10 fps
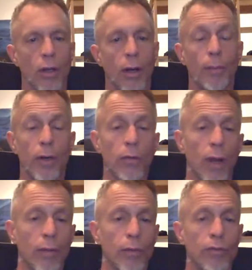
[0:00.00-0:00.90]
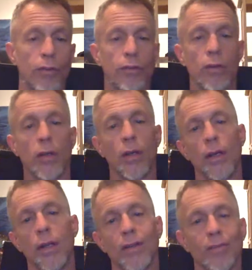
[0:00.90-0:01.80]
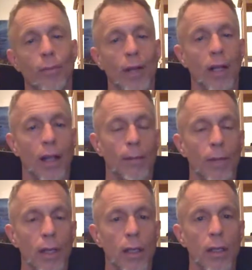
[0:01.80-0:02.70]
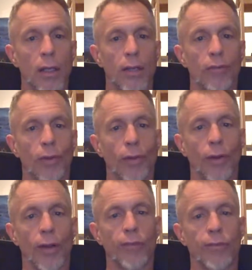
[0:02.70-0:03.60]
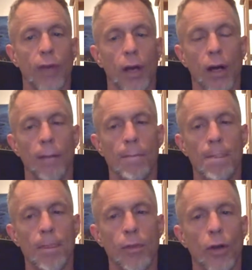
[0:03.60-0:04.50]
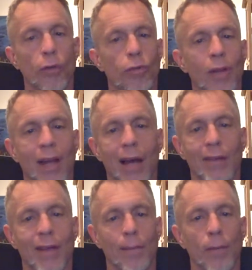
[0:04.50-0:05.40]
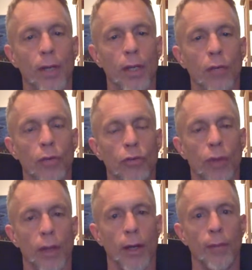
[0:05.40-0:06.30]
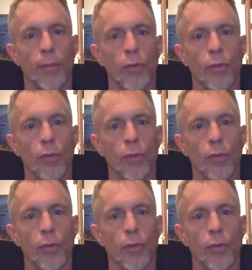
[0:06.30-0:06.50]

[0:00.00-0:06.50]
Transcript: a punk rock musician doesn't make a lot of money. So Andres, is really out that money, and we're trying to help him